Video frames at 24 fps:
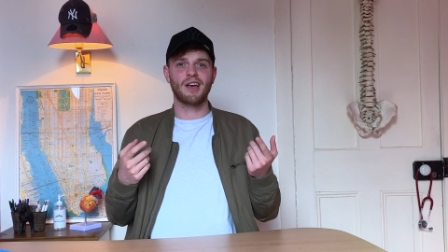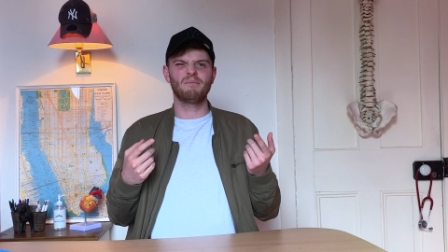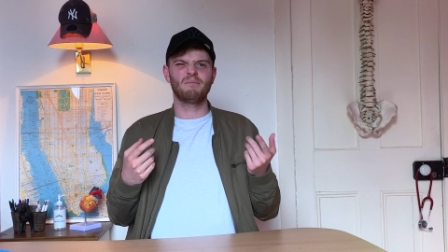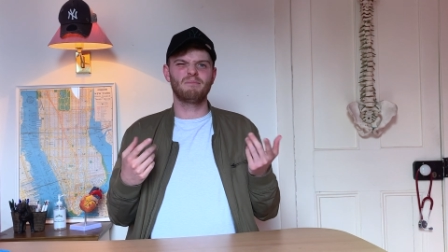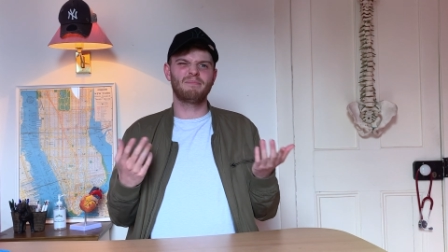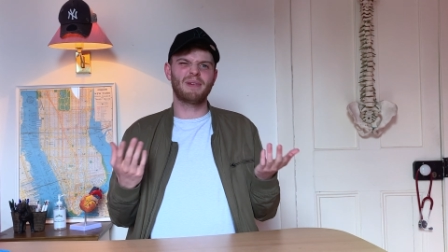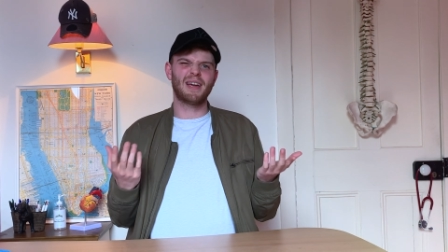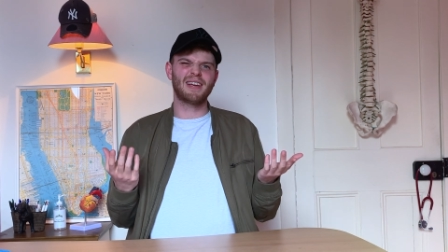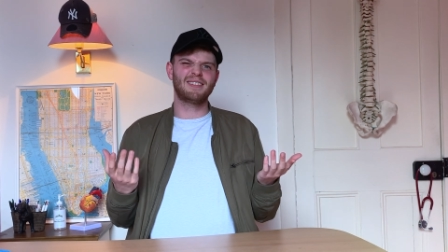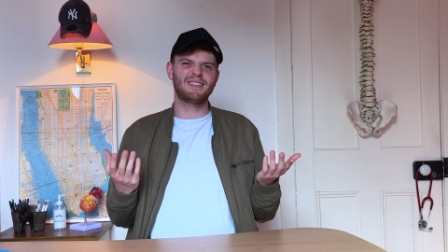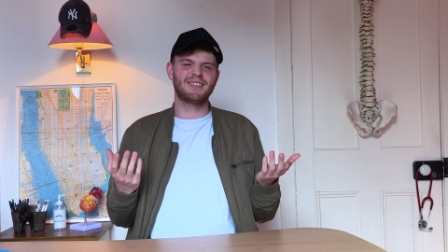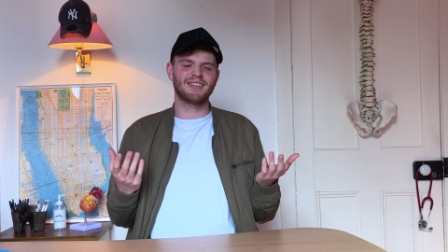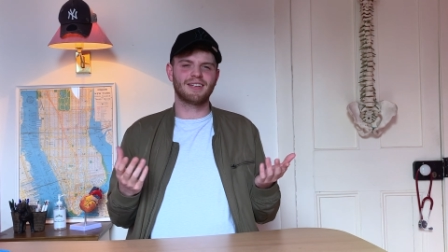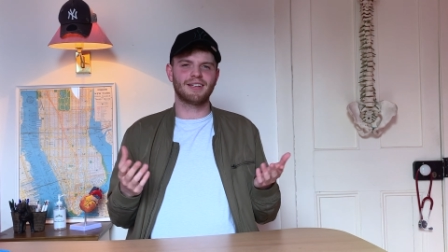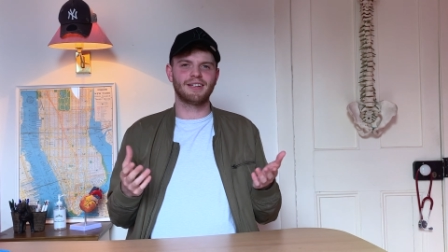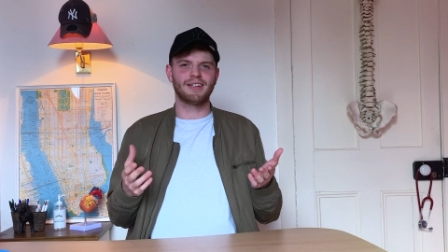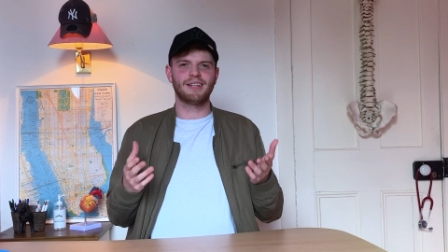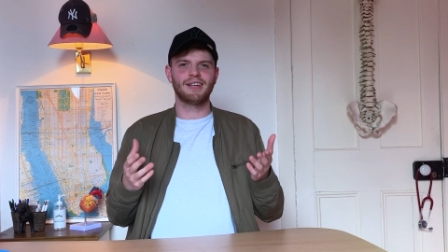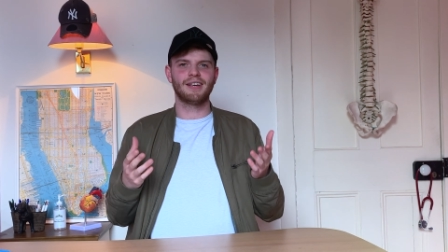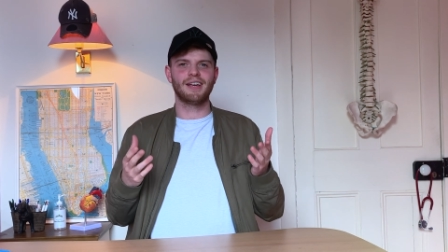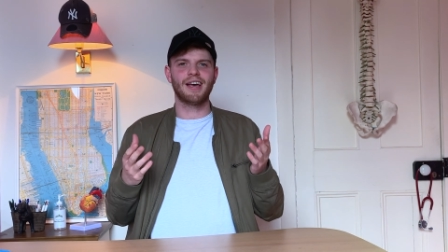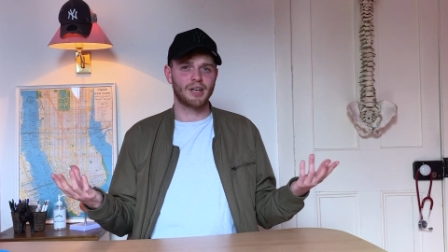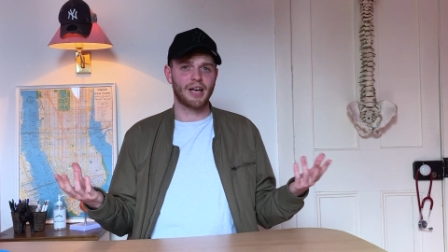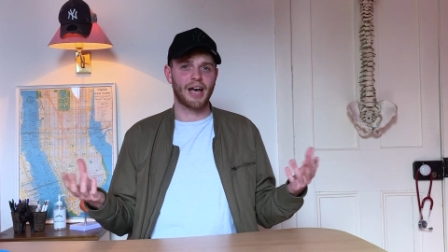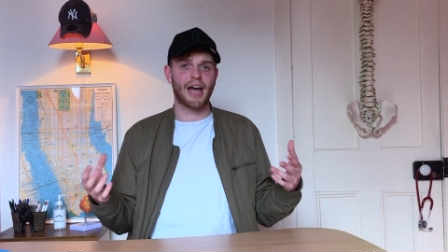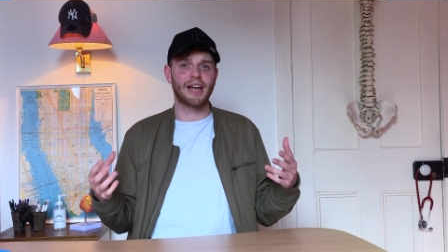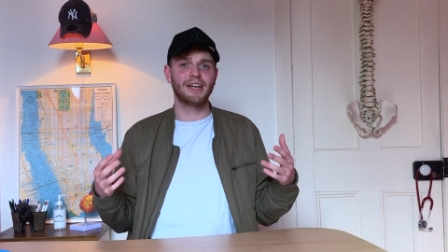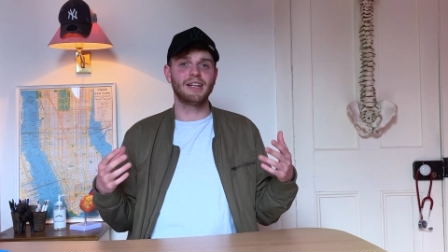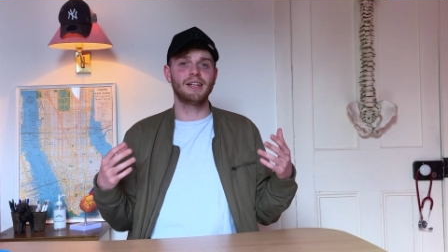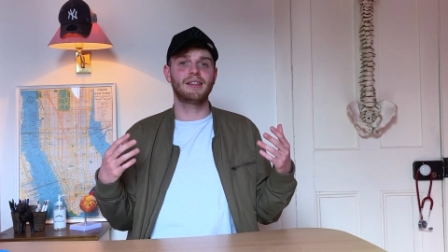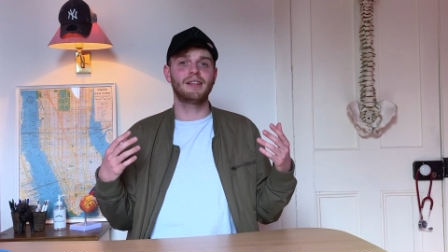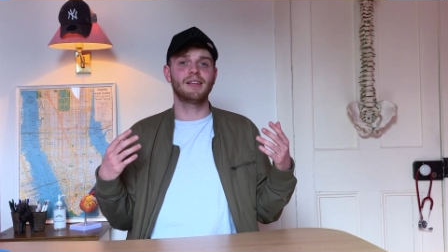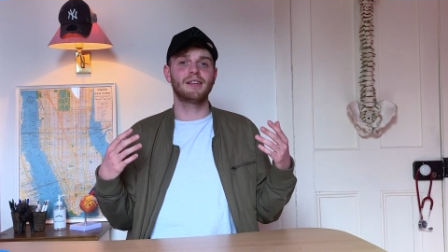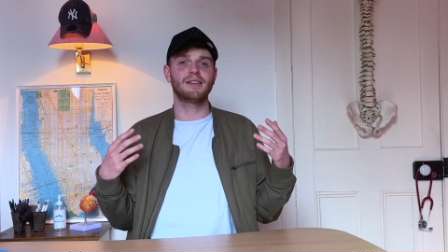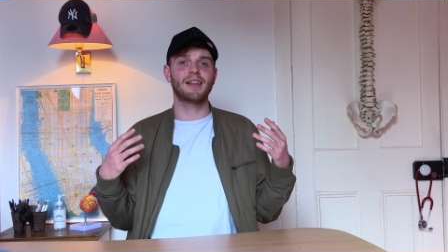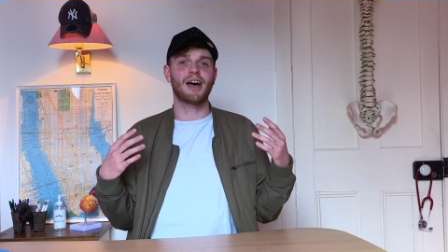basically
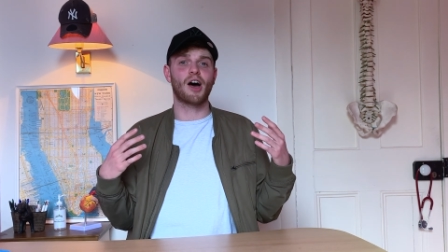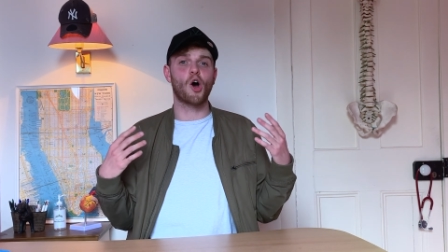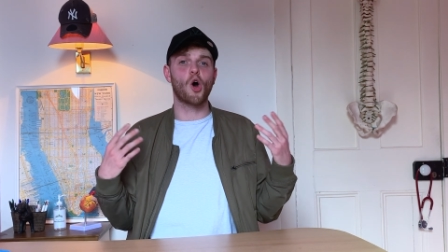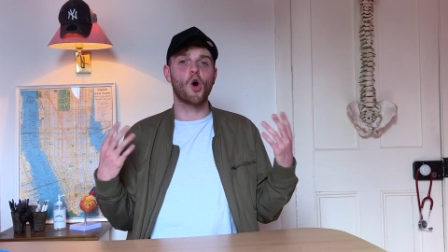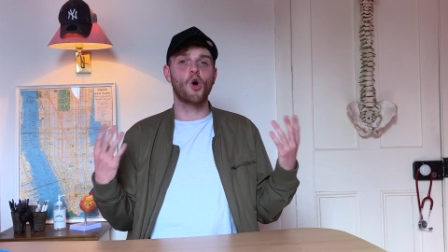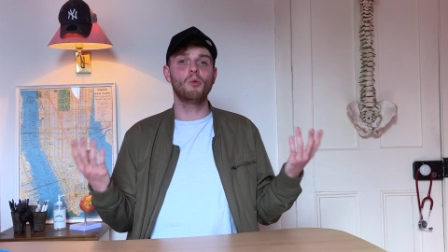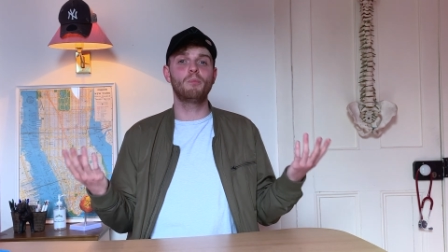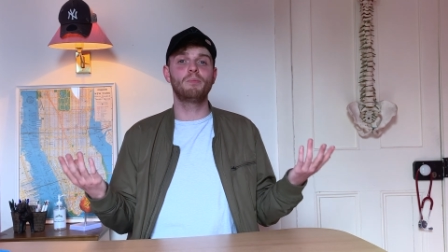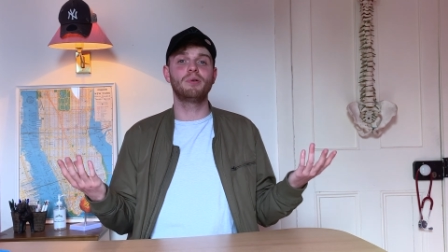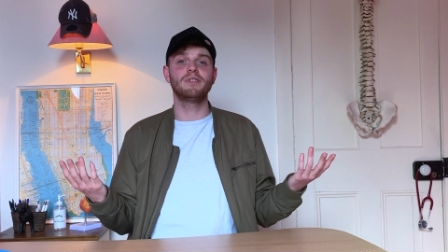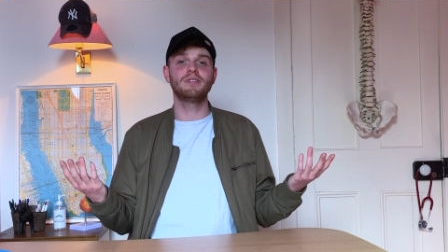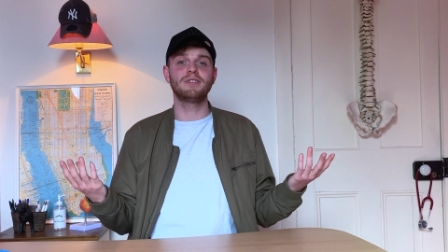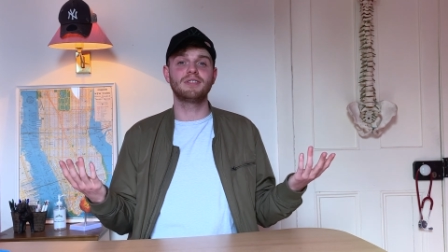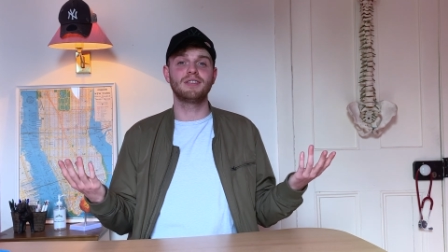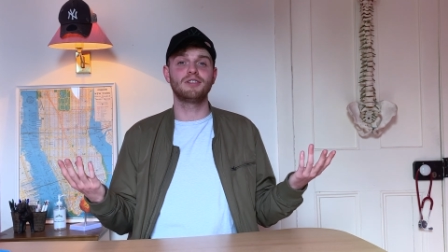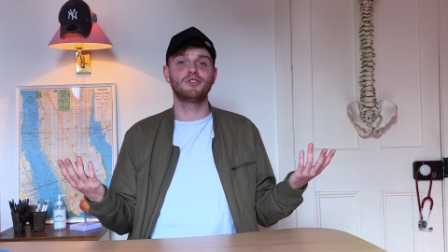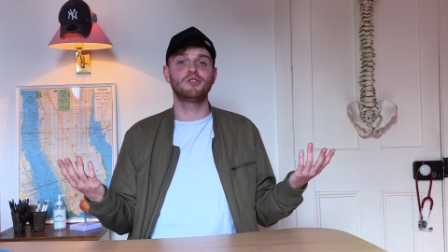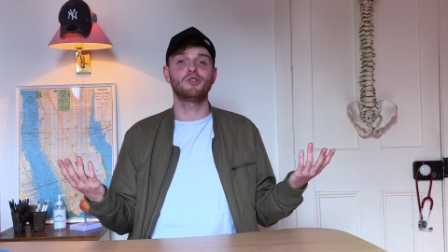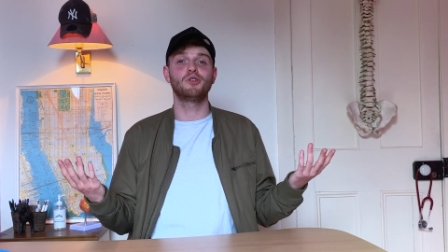Anything that opens into